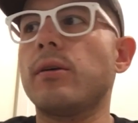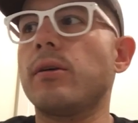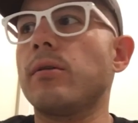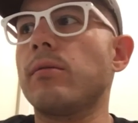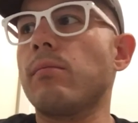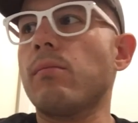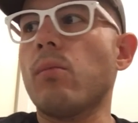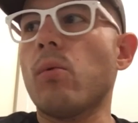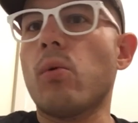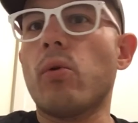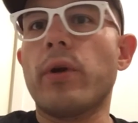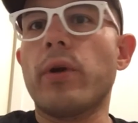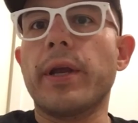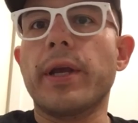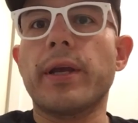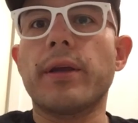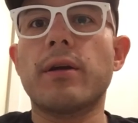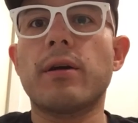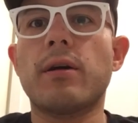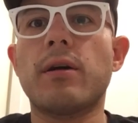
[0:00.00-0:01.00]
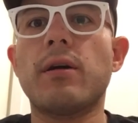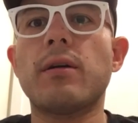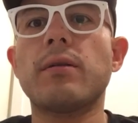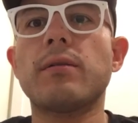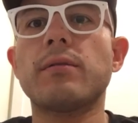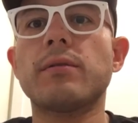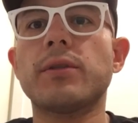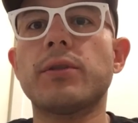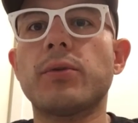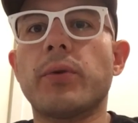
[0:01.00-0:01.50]
Morning, y'all.
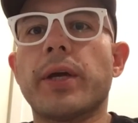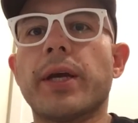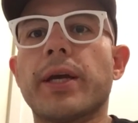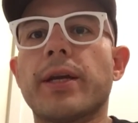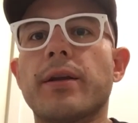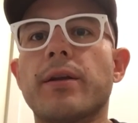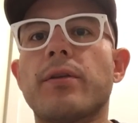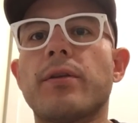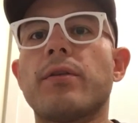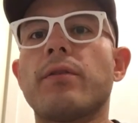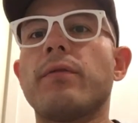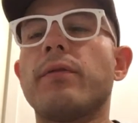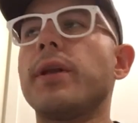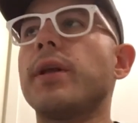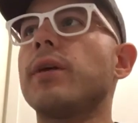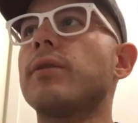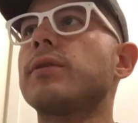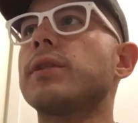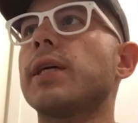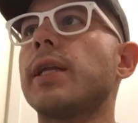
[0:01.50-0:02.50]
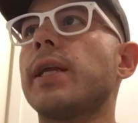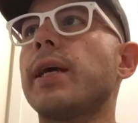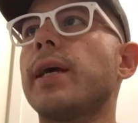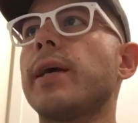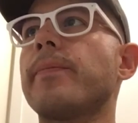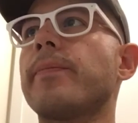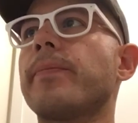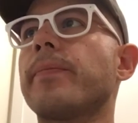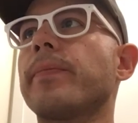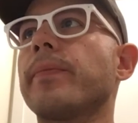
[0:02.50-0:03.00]
Doing another video today.
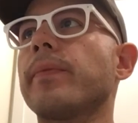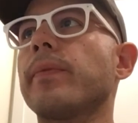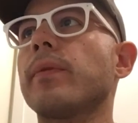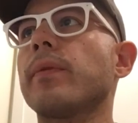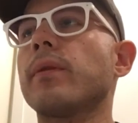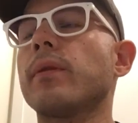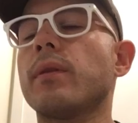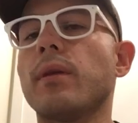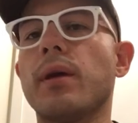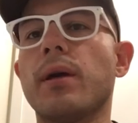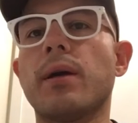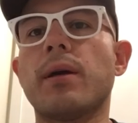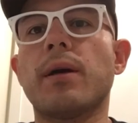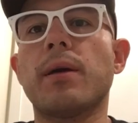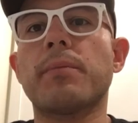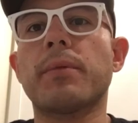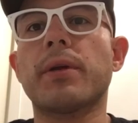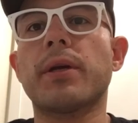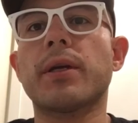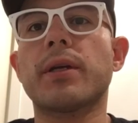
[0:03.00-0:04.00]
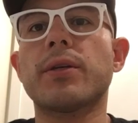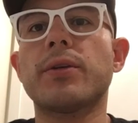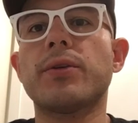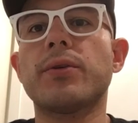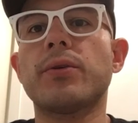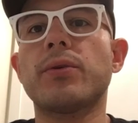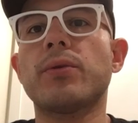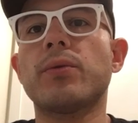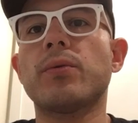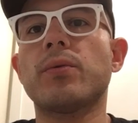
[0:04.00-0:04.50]
I'm gonna
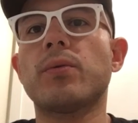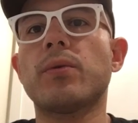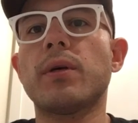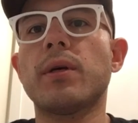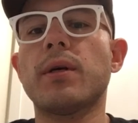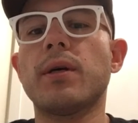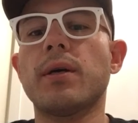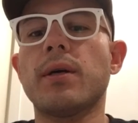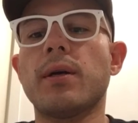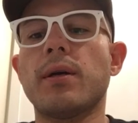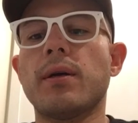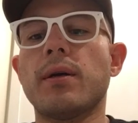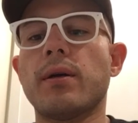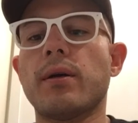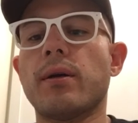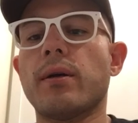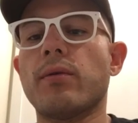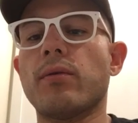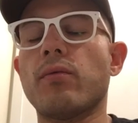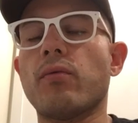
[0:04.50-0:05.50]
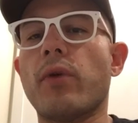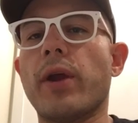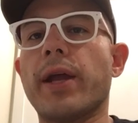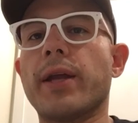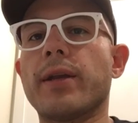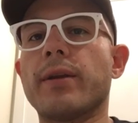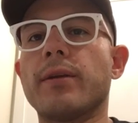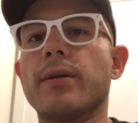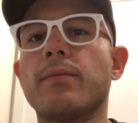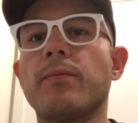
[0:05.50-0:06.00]
do
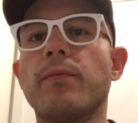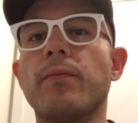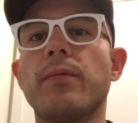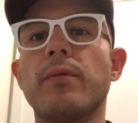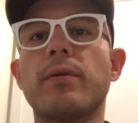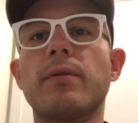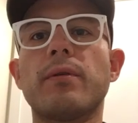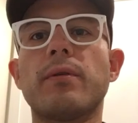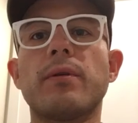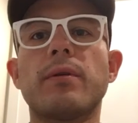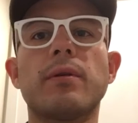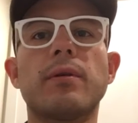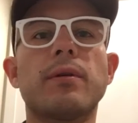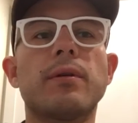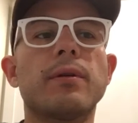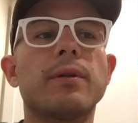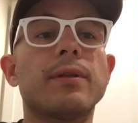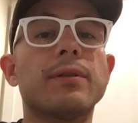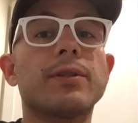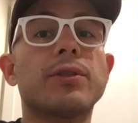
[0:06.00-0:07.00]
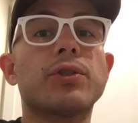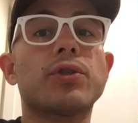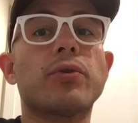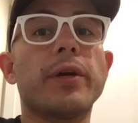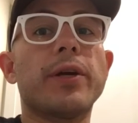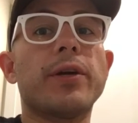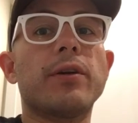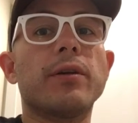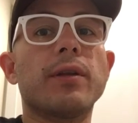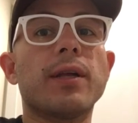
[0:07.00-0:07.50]
random
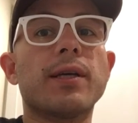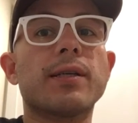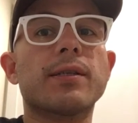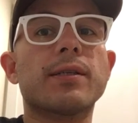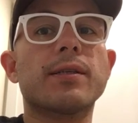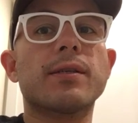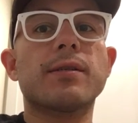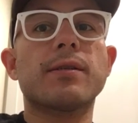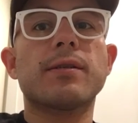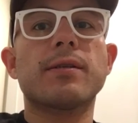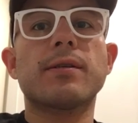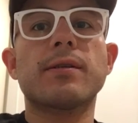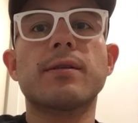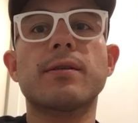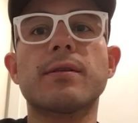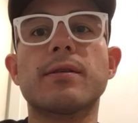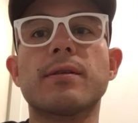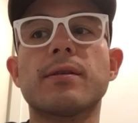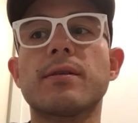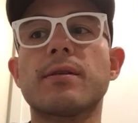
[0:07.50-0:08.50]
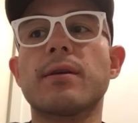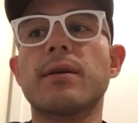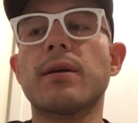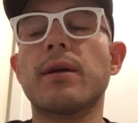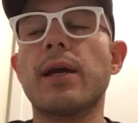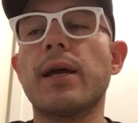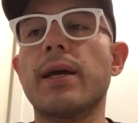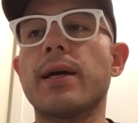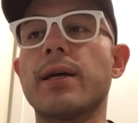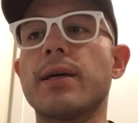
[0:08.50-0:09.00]
trader lessons
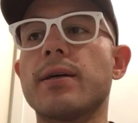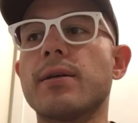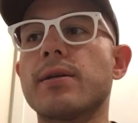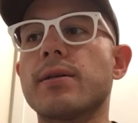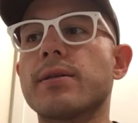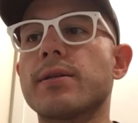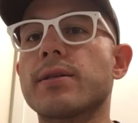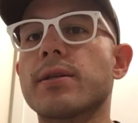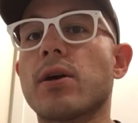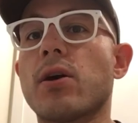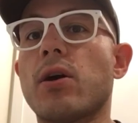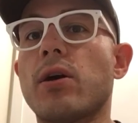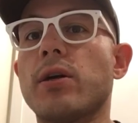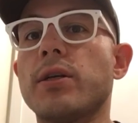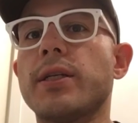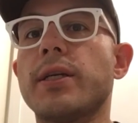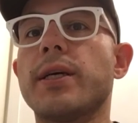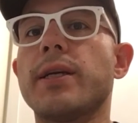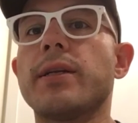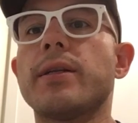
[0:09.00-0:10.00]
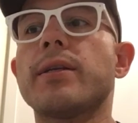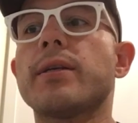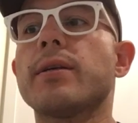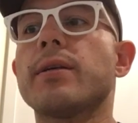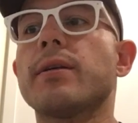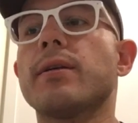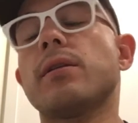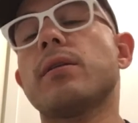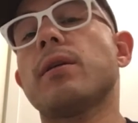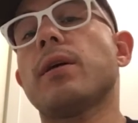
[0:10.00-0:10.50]
as content.
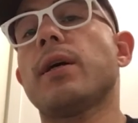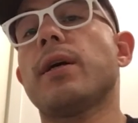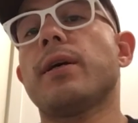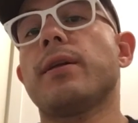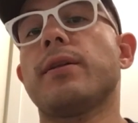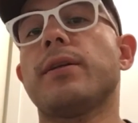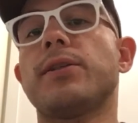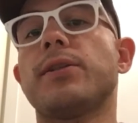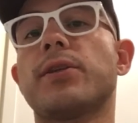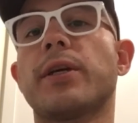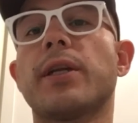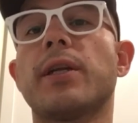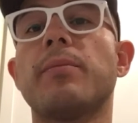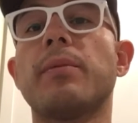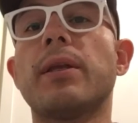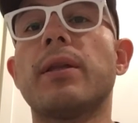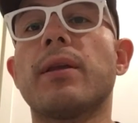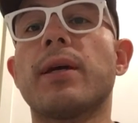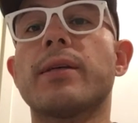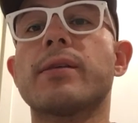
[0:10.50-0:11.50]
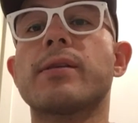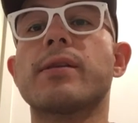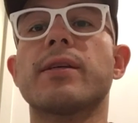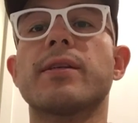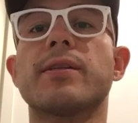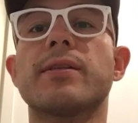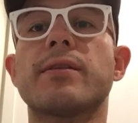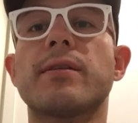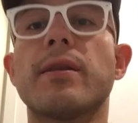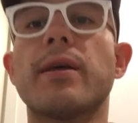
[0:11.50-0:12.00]
These are gonna be
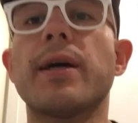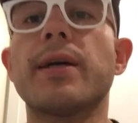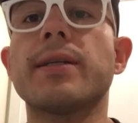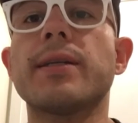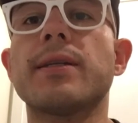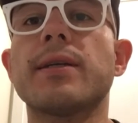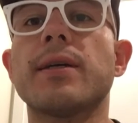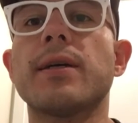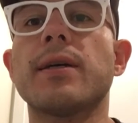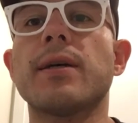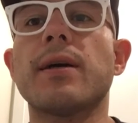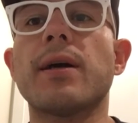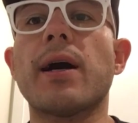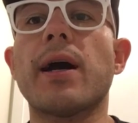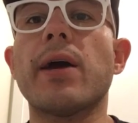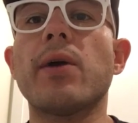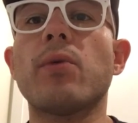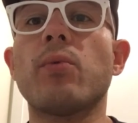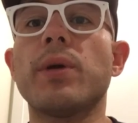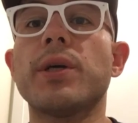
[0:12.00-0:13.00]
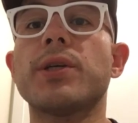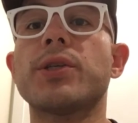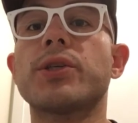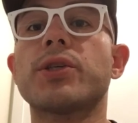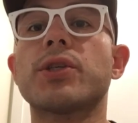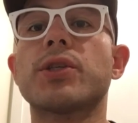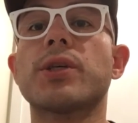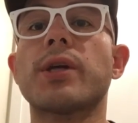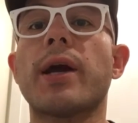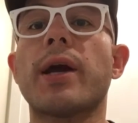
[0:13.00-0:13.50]
lessons that I
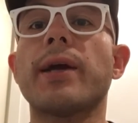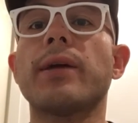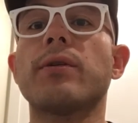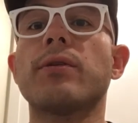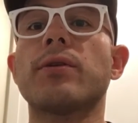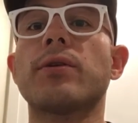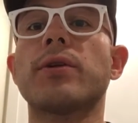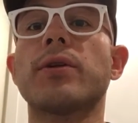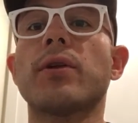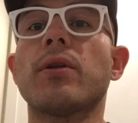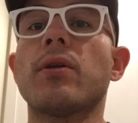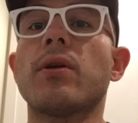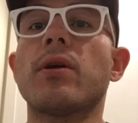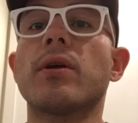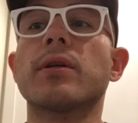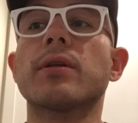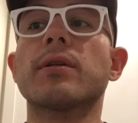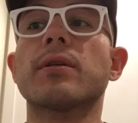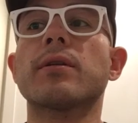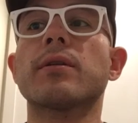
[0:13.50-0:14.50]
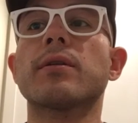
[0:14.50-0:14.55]
wish I learned along